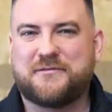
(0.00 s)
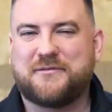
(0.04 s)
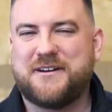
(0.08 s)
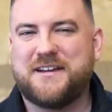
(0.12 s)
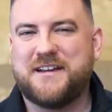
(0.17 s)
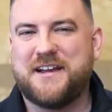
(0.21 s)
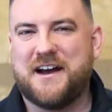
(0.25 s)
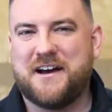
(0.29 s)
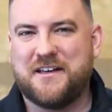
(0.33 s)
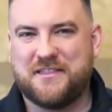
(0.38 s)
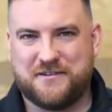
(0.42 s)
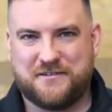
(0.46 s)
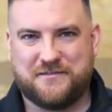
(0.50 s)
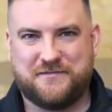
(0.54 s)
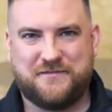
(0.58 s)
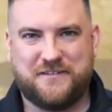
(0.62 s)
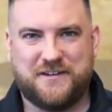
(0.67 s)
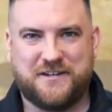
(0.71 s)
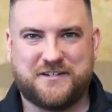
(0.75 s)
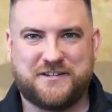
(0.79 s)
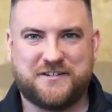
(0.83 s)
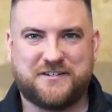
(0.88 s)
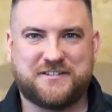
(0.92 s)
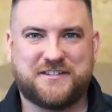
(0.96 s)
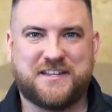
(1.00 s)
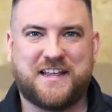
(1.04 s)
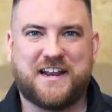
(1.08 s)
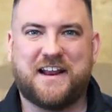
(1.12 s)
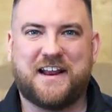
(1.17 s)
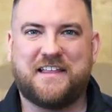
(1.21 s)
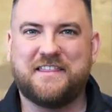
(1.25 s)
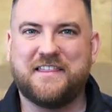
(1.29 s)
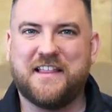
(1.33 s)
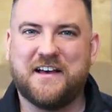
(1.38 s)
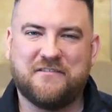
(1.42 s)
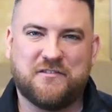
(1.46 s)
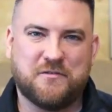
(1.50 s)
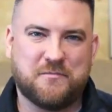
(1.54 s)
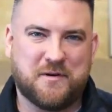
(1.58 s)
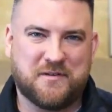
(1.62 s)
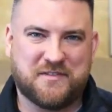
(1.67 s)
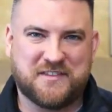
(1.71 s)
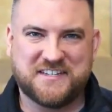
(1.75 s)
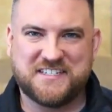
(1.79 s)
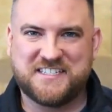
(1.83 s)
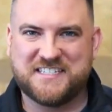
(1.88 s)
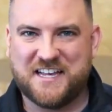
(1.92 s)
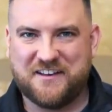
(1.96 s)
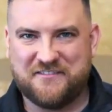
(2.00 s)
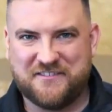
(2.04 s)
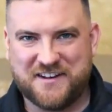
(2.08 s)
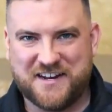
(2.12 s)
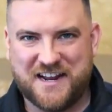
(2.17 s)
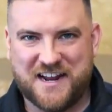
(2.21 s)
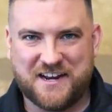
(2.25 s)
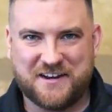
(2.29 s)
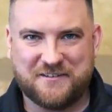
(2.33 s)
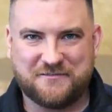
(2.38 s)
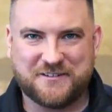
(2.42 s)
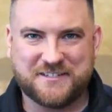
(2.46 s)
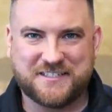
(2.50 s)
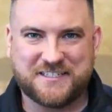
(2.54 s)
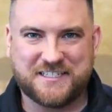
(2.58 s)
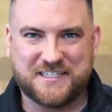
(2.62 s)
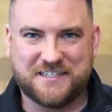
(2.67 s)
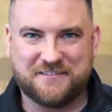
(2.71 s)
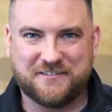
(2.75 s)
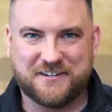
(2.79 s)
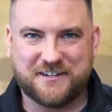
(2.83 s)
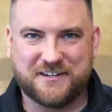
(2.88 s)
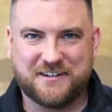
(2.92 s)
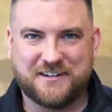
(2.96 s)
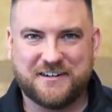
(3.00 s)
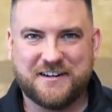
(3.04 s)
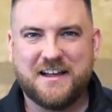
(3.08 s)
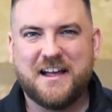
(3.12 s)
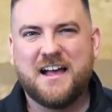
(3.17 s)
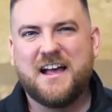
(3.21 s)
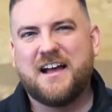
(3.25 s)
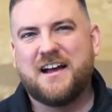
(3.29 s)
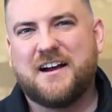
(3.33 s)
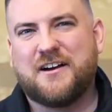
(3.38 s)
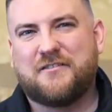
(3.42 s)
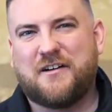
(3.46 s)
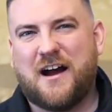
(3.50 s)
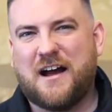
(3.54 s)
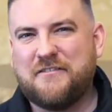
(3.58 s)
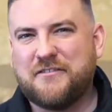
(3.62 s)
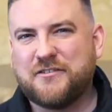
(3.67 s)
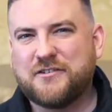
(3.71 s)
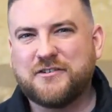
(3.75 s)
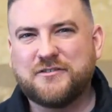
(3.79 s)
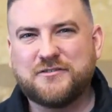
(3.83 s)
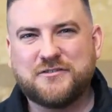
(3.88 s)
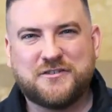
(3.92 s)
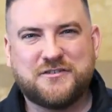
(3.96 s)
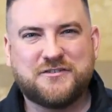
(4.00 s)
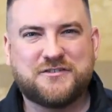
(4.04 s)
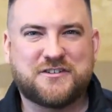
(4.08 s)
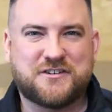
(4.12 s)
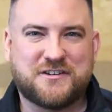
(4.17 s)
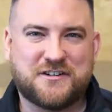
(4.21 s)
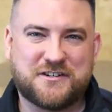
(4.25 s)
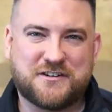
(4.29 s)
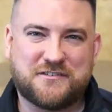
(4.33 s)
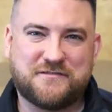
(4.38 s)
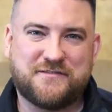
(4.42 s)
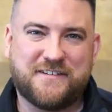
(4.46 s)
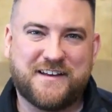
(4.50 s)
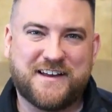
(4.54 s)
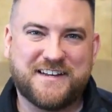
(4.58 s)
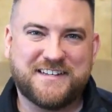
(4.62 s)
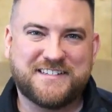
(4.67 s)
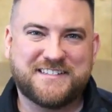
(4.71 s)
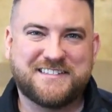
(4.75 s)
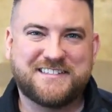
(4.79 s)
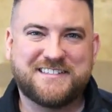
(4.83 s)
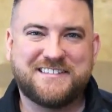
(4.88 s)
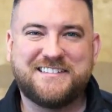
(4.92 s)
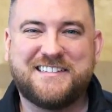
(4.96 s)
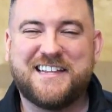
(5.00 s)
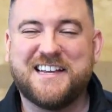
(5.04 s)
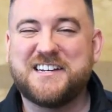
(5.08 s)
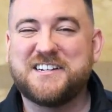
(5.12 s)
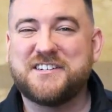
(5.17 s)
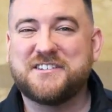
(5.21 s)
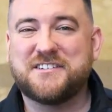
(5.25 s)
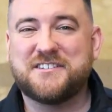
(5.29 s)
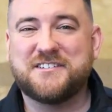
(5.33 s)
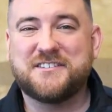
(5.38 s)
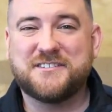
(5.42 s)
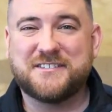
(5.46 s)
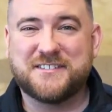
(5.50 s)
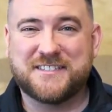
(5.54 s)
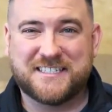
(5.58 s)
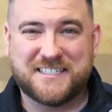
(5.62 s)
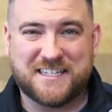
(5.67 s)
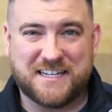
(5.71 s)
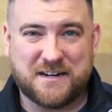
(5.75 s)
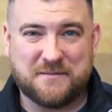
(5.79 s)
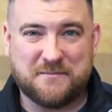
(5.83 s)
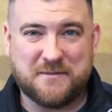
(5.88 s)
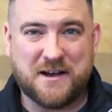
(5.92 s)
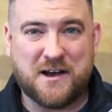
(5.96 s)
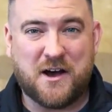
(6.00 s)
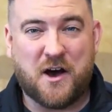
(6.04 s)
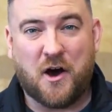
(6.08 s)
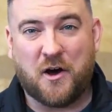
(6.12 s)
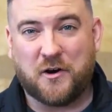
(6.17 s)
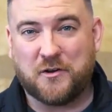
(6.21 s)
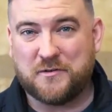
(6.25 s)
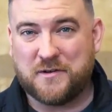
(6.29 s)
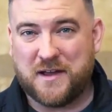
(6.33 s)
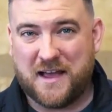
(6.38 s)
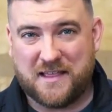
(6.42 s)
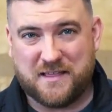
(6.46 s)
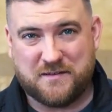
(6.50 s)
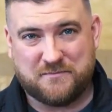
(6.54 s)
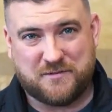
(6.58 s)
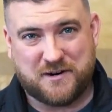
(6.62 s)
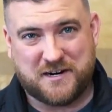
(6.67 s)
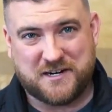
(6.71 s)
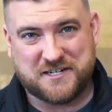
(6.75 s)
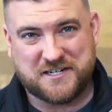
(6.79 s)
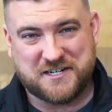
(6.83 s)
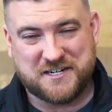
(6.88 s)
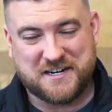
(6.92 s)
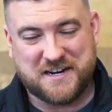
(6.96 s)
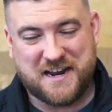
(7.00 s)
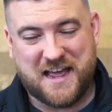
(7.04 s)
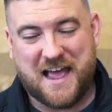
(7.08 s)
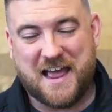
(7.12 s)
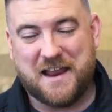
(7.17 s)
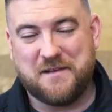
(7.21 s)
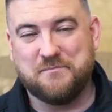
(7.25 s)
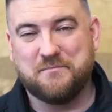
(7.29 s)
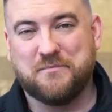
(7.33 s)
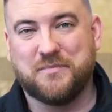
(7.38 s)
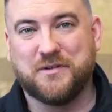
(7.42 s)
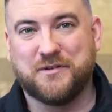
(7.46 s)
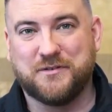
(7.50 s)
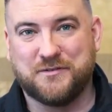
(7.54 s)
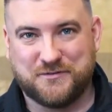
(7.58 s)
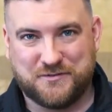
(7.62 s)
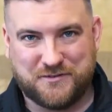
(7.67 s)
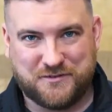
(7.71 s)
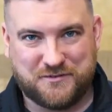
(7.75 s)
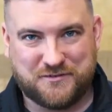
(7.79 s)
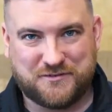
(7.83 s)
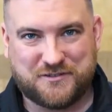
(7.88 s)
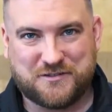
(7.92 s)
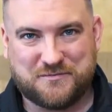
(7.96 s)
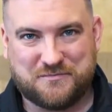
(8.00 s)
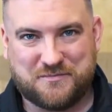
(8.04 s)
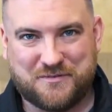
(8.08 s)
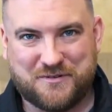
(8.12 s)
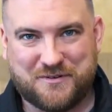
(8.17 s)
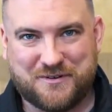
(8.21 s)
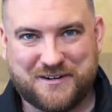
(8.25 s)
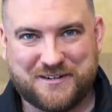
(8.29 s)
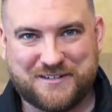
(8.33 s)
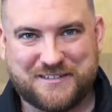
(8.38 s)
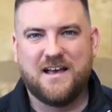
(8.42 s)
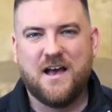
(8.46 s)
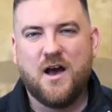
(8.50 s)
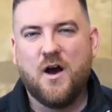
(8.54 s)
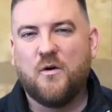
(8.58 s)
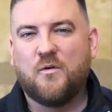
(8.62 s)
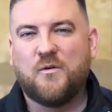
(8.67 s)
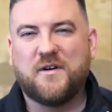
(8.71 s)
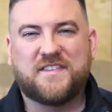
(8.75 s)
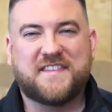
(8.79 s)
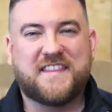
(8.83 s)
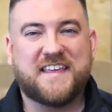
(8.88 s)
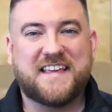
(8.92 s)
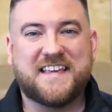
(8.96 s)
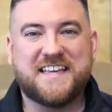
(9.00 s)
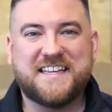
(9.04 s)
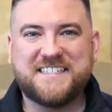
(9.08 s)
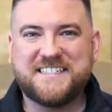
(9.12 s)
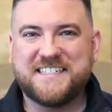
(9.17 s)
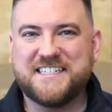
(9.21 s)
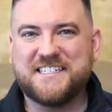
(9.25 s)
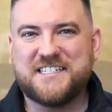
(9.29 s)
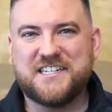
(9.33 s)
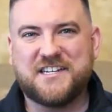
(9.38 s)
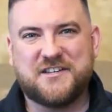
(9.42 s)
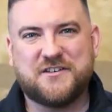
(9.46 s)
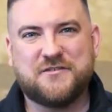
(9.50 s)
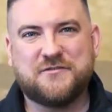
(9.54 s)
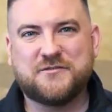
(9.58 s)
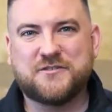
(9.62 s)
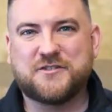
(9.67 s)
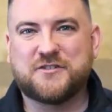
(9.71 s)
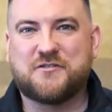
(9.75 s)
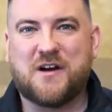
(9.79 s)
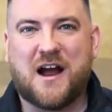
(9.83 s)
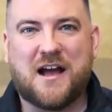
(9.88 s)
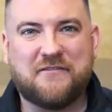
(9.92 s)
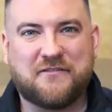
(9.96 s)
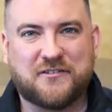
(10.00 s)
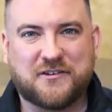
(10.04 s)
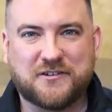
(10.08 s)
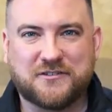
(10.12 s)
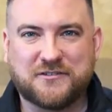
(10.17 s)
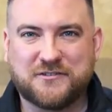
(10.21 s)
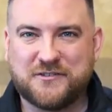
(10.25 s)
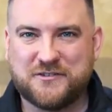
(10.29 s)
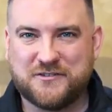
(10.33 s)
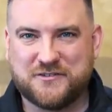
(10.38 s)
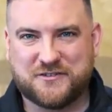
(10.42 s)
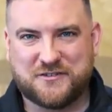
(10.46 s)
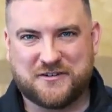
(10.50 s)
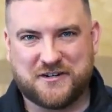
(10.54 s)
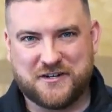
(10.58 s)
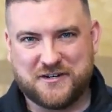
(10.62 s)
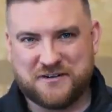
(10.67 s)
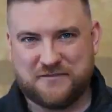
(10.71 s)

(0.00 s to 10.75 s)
three other features that I love about the 790 receiver. Graphical user interface, digital cinema auto calibration, and Bluetooth support. With the easy to use graphical user